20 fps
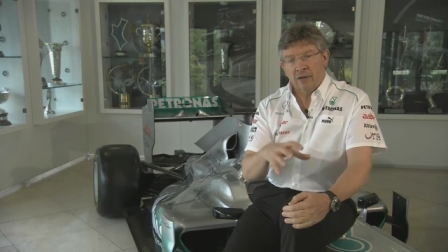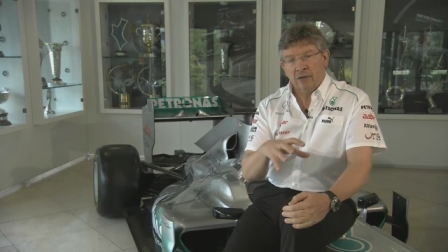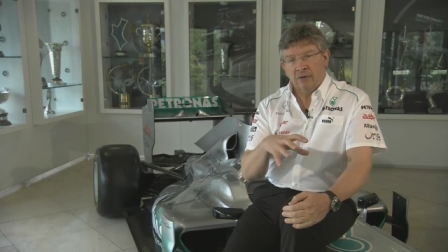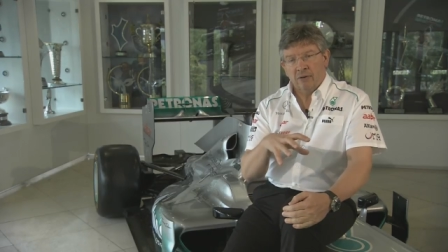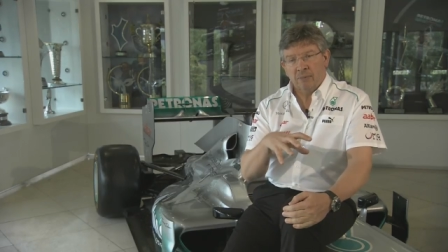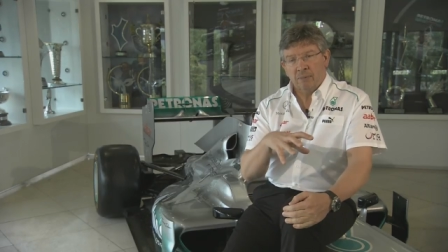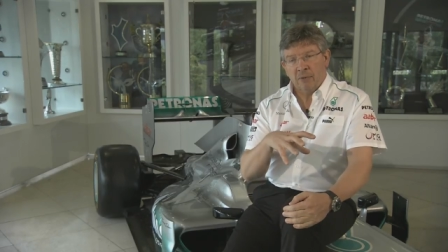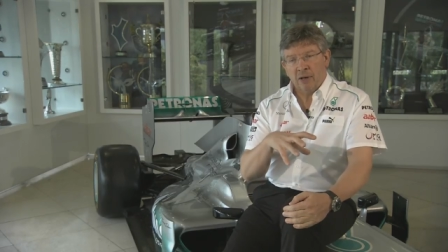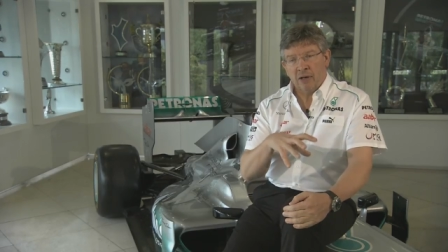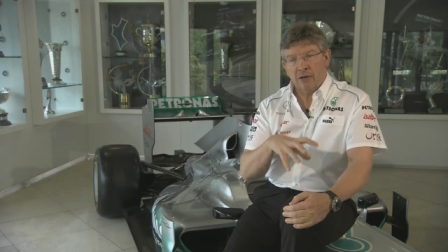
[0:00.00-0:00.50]

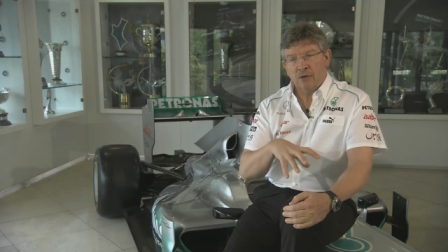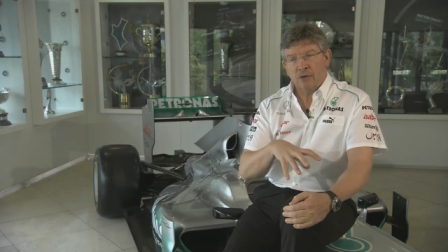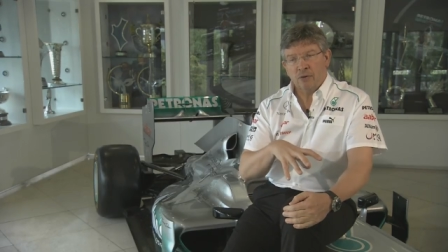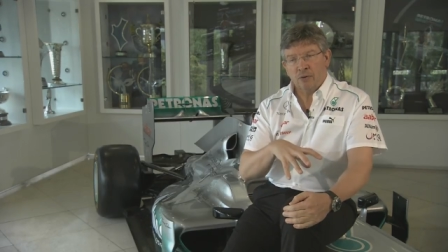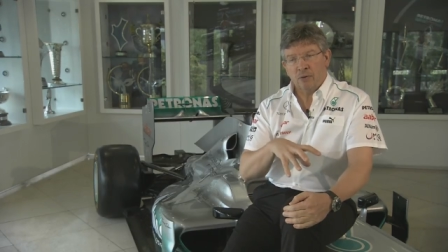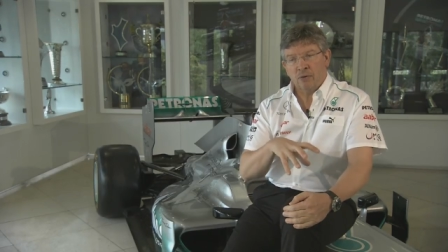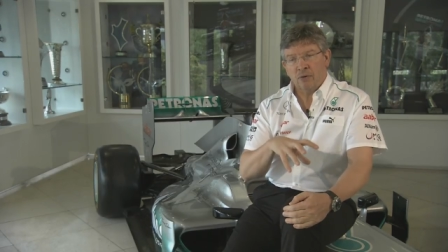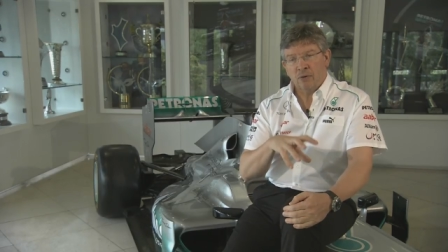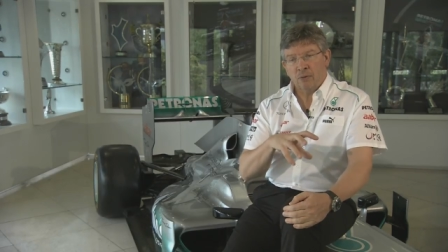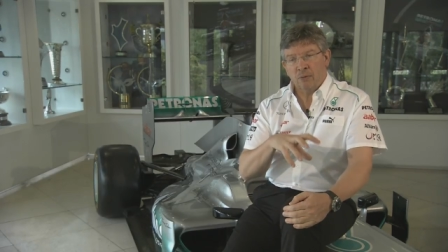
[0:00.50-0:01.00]
to make
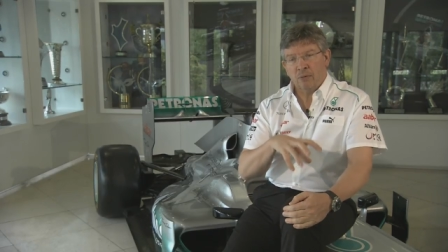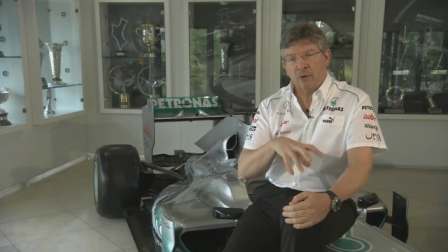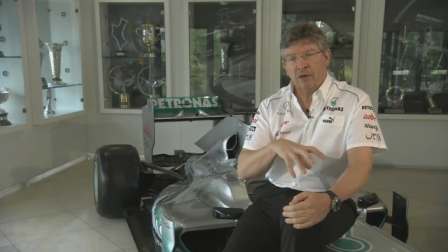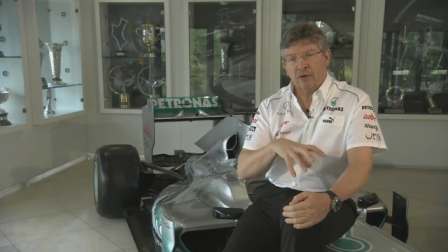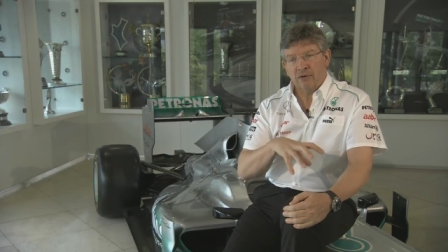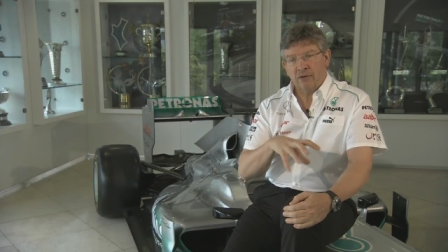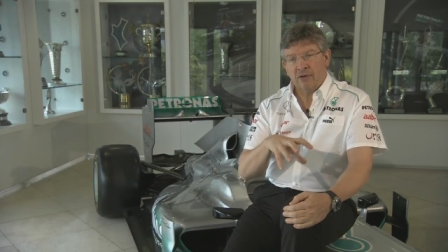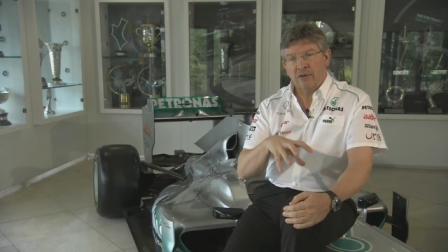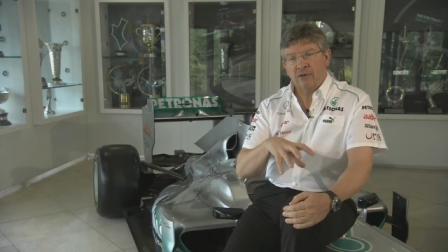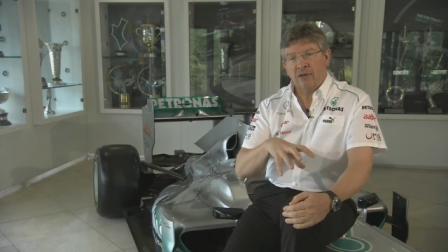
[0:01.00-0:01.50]
sure that we
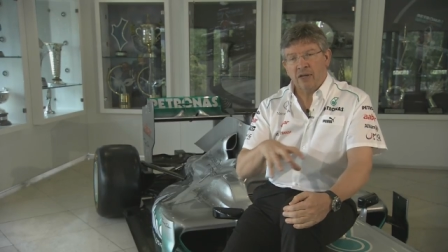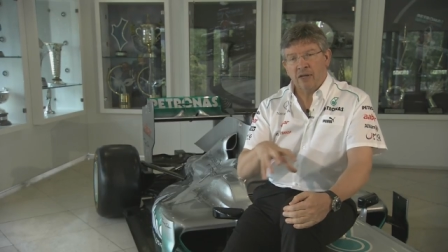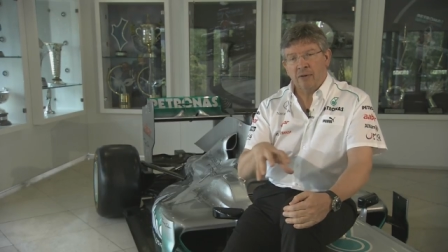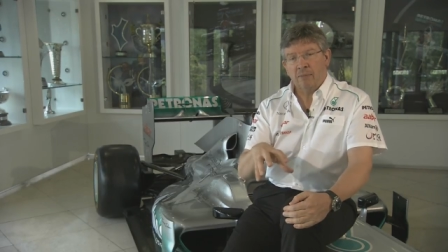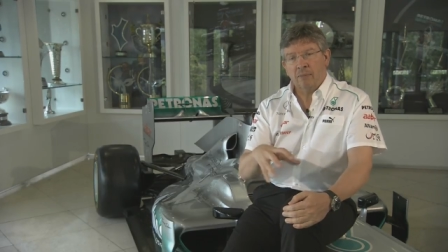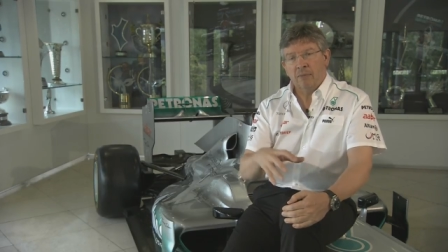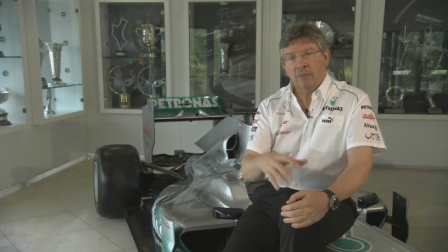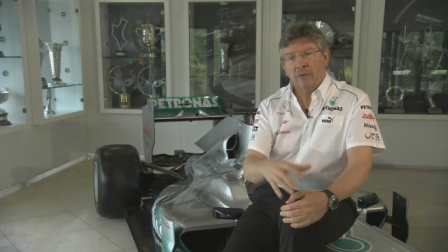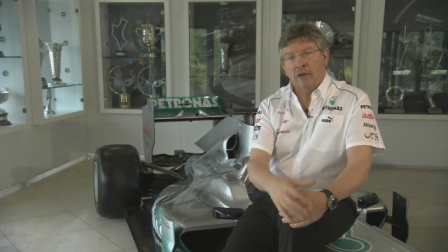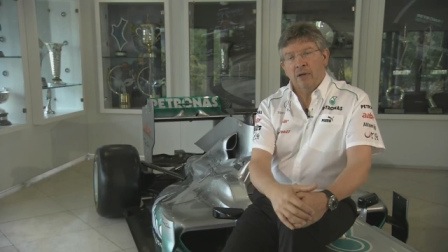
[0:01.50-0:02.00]
as a
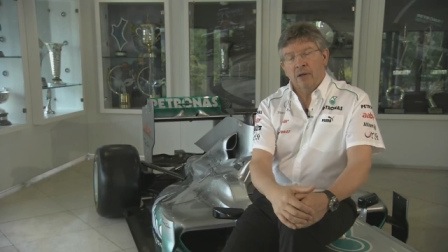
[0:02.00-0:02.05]
team